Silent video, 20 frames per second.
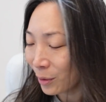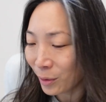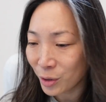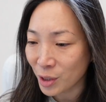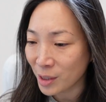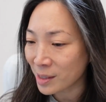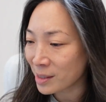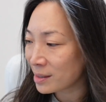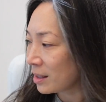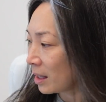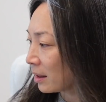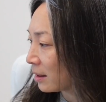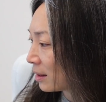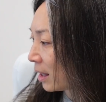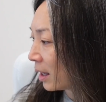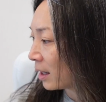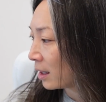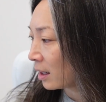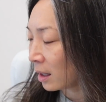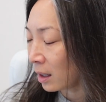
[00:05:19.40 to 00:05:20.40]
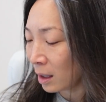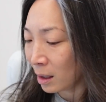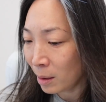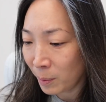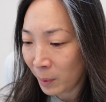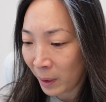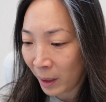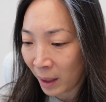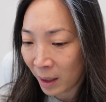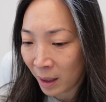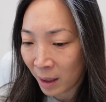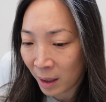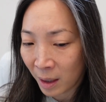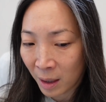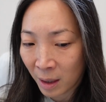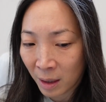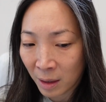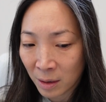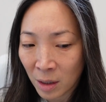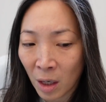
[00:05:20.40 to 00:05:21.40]
just set that up,
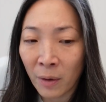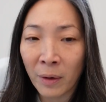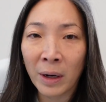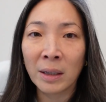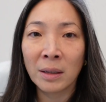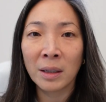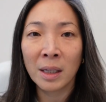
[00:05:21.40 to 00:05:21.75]
and all right,